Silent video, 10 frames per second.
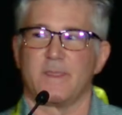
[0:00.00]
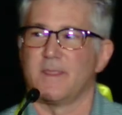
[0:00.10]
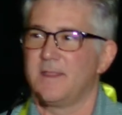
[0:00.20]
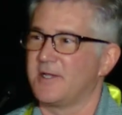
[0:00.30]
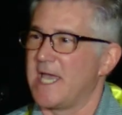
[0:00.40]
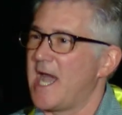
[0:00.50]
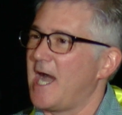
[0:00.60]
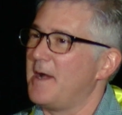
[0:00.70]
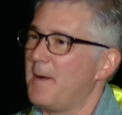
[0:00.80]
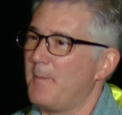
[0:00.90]
Okay.
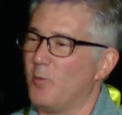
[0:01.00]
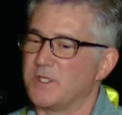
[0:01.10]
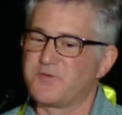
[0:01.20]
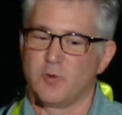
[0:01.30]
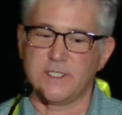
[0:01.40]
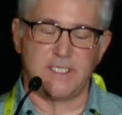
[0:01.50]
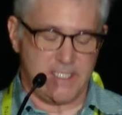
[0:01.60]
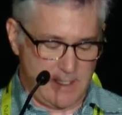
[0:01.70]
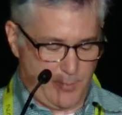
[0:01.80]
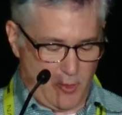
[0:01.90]
What's
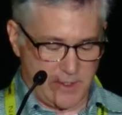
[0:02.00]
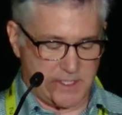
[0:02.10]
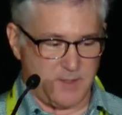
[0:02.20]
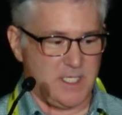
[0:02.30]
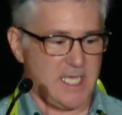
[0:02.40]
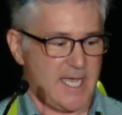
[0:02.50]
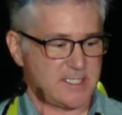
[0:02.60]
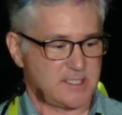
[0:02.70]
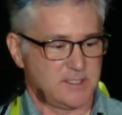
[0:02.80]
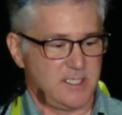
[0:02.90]
really important to me,
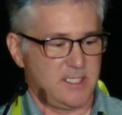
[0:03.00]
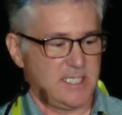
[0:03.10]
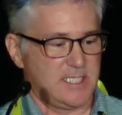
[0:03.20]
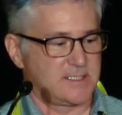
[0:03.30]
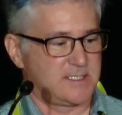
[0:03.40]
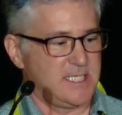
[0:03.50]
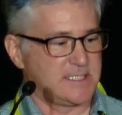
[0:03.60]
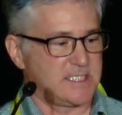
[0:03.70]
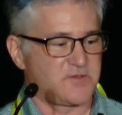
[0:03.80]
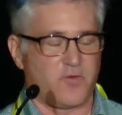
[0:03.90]
actually, is
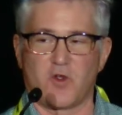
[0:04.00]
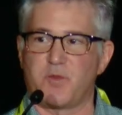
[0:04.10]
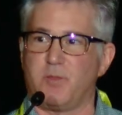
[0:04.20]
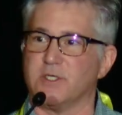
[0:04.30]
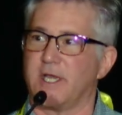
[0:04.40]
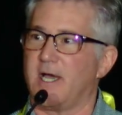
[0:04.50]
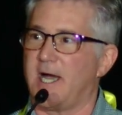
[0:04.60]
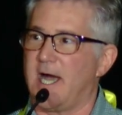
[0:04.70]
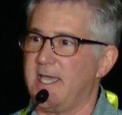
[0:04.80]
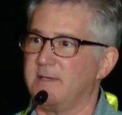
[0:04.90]
this 4th bullet.
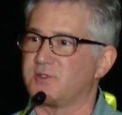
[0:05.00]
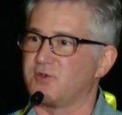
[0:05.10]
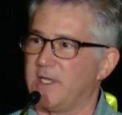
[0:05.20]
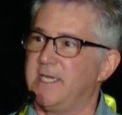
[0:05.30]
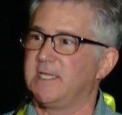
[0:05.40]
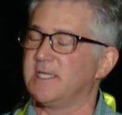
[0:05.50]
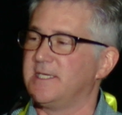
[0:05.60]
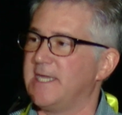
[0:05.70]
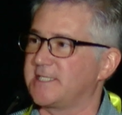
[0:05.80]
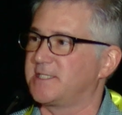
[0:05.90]
I am training the
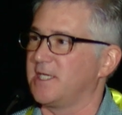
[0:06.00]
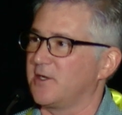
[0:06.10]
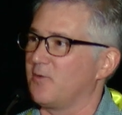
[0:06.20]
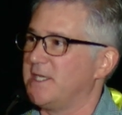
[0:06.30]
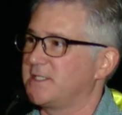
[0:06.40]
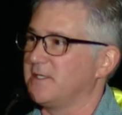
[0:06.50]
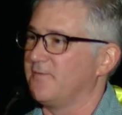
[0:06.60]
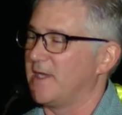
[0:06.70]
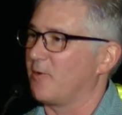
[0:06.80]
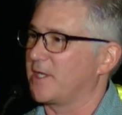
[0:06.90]
next generation of
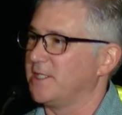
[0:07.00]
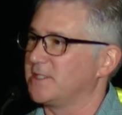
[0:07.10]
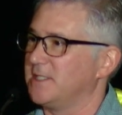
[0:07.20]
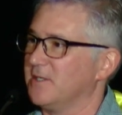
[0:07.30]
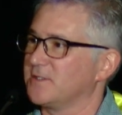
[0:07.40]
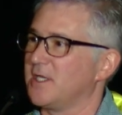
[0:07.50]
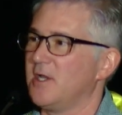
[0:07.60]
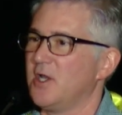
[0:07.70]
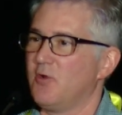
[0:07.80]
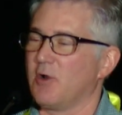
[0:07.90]
network engineers
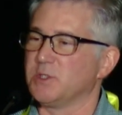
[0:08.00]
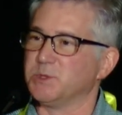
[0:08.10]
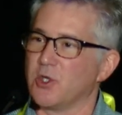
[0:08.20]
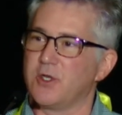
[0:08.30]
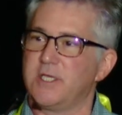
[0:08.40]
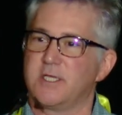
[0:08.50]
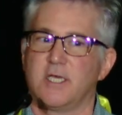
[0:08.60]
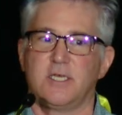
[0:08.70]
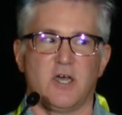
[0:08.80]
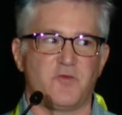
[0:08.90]
who are learning
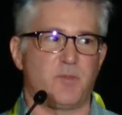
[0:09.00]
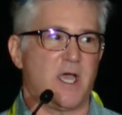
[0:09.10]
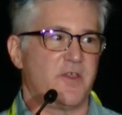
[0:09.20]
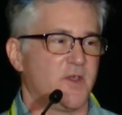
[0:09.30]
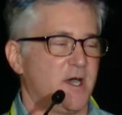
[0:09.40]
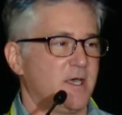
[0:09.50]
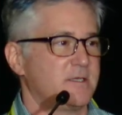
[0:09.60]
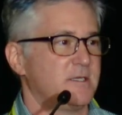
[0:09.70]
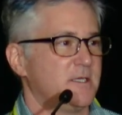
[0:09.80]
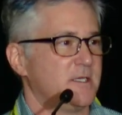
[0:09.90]
enough
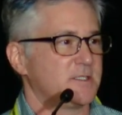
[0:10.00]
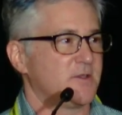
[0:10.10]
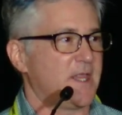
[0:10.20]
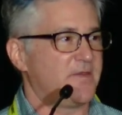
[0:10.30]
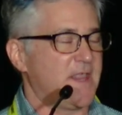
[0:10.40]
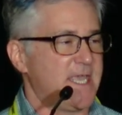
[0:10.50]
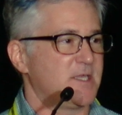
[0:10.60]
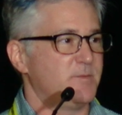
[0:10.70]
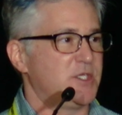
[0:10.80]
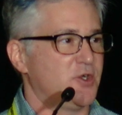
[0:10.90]
Python so that they
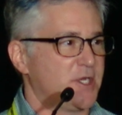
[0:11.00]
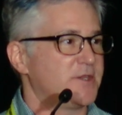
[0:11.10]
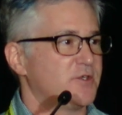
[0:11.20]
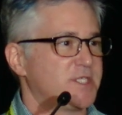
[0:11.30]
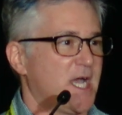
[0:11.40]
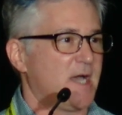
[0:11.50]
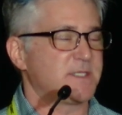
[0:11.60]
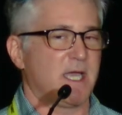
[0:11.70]
can be good at their jobs.